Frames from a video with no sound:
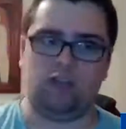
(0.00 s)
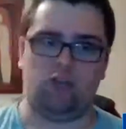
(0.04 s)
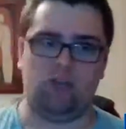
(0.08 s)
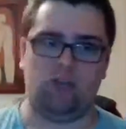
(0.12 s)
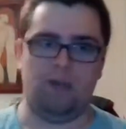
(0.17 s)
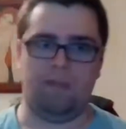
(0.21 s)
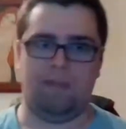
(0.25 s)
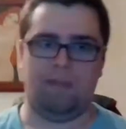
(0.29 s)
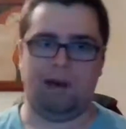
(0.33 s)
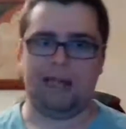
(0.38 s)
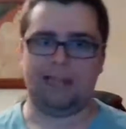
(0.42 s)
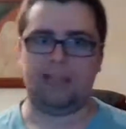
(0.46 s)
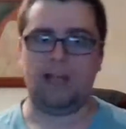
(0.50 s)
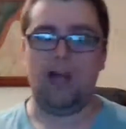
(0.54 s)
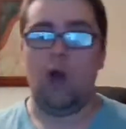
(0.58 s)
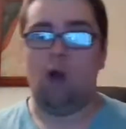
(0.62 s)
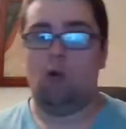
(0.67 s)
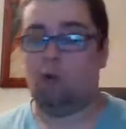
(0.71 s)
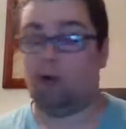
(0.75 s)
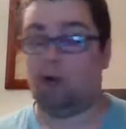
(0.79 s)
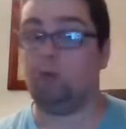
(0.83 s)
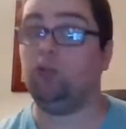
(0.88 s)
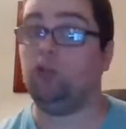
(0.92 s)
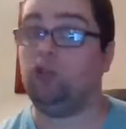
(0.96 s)
thing to rebut
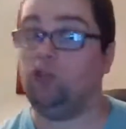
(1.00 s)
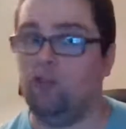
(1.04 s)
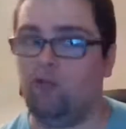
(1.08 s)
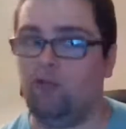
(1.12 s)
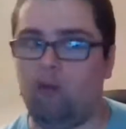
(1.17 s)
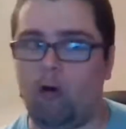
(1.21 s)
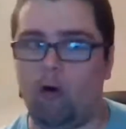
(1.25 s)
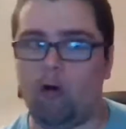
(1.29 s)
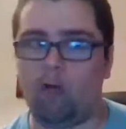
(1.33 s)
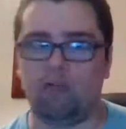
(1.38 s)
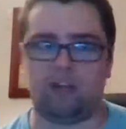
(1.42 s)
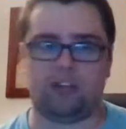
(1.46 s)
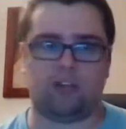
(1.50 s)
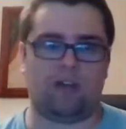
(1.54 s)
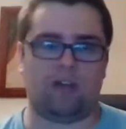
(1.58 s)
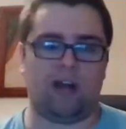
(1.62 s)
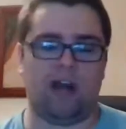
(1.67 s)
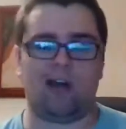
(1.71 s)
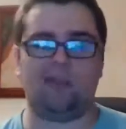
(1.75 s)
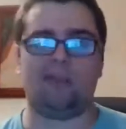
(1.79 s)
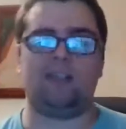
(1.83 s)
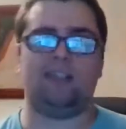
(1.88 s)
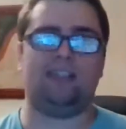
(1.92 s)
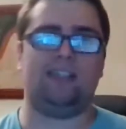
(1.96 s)
what would you focus
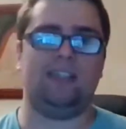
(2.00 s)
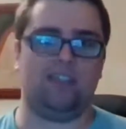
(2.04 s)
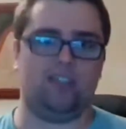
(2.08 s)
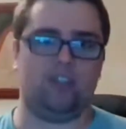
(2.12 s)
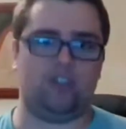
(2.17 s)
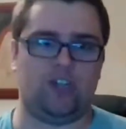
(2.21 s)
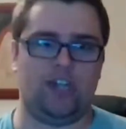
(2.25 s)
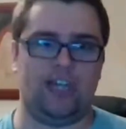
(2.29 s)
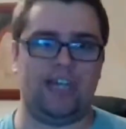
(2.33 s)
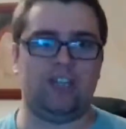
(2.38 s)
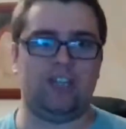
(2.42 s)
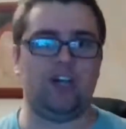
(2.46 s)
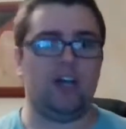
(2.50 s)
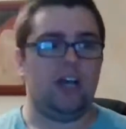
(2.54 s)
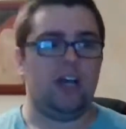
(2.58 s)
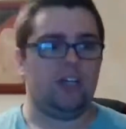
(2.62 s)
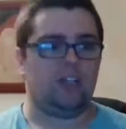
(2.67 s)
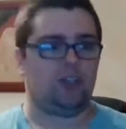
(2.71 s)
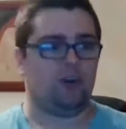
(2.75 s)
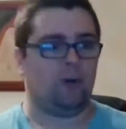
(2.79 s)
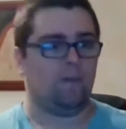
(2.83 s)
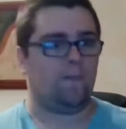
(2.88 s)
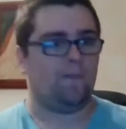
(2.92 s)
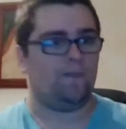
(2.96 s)
on how does this change
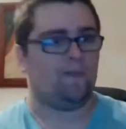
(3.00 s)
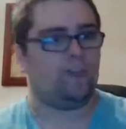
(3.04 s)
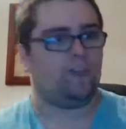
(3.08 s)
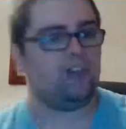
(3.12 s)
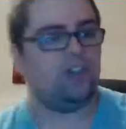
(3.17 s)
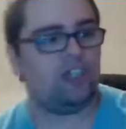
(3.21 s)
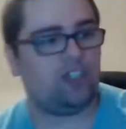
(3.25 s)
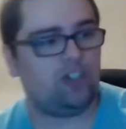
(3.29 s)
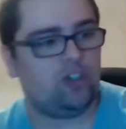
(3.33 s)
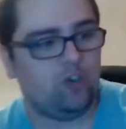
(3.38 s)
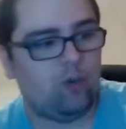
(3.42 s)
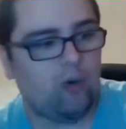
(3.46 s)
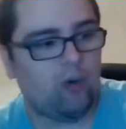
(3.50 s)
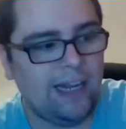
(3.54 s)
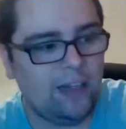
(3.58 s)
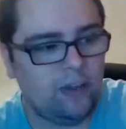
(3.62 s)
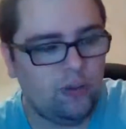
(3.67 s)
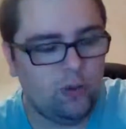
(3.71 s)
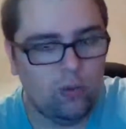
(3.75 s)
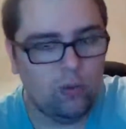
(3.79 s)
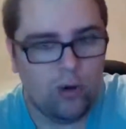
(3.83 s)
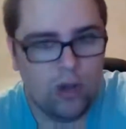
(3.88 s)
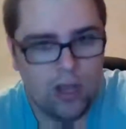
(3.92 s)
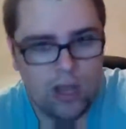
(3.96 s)
so just
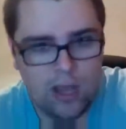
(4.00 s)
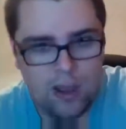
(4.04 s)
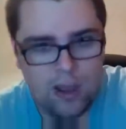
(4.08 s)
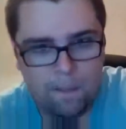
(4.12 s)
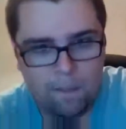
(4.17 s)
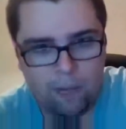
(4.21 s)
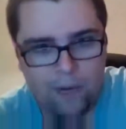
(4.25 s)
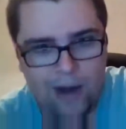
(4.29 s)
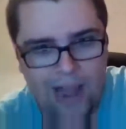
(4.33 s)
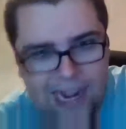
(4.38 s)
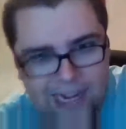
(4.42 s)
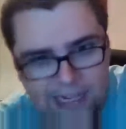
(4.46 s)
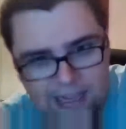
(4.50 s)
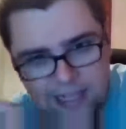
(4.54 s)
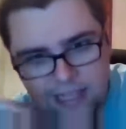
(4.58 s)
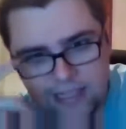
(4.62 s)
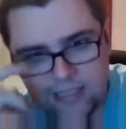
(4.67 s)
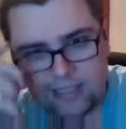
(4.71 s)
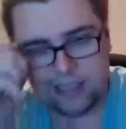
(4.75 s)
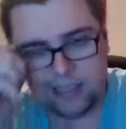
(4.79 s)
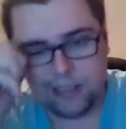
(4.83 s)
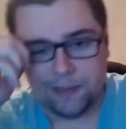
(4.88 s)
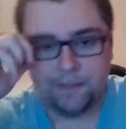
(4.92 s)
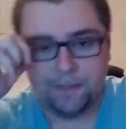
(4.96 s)
trying to
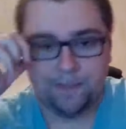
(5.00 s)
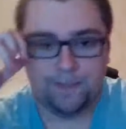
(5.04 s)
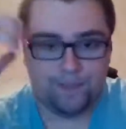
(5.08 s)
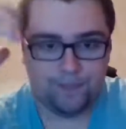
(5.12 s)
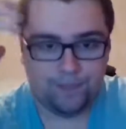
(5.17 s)
practice